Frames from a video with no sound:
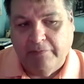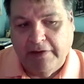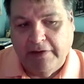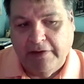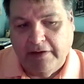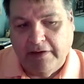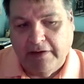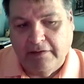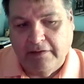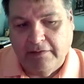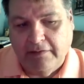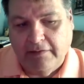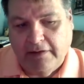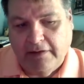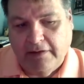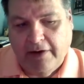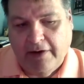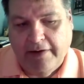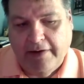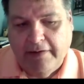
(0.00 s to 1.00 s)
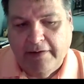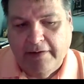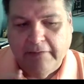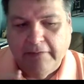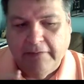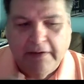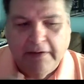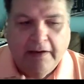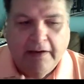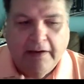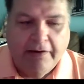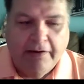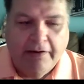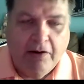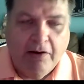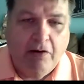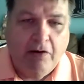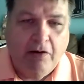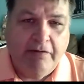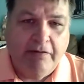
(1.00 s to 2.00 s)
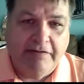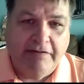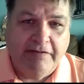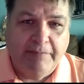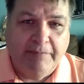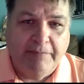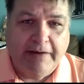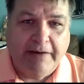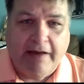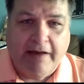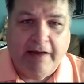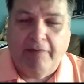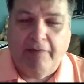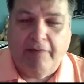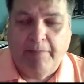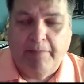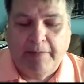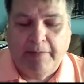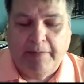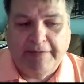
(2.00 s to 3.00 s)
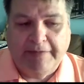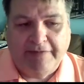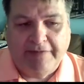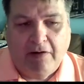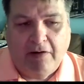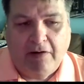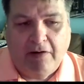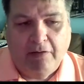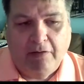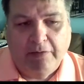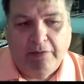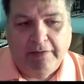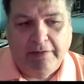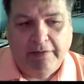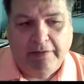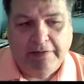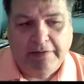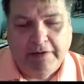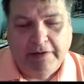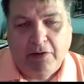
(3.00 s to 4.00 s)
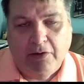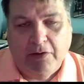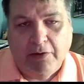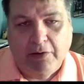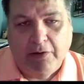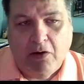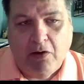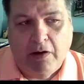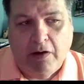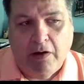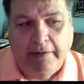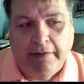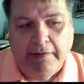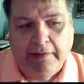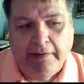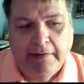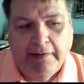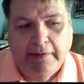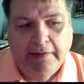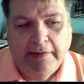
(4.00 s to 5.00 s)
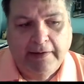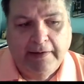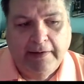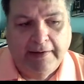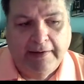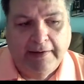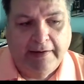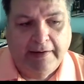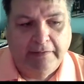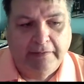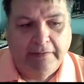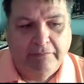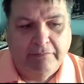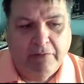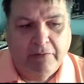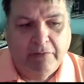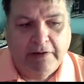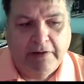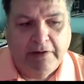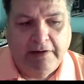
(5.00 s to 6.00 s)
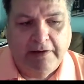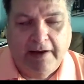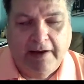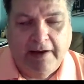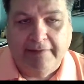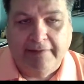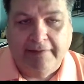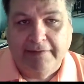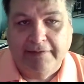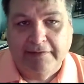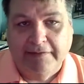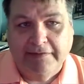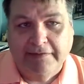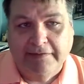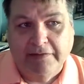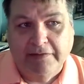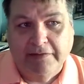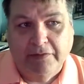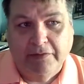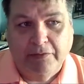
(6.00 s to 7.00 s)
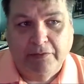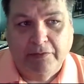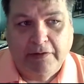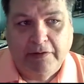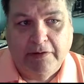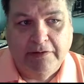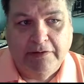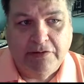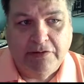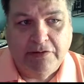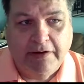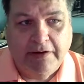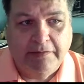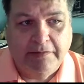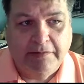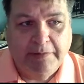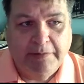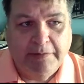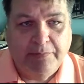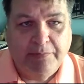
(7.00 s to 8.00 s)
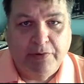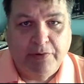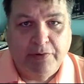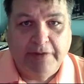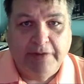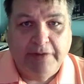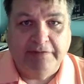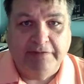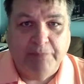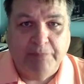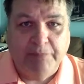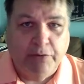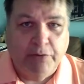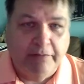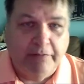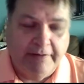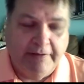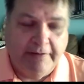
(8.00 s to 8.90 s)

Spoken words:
You get clarity. You know this has been a kind of a bumpy start with everything going on, and I'd really like this to turn out to be pretty smooth.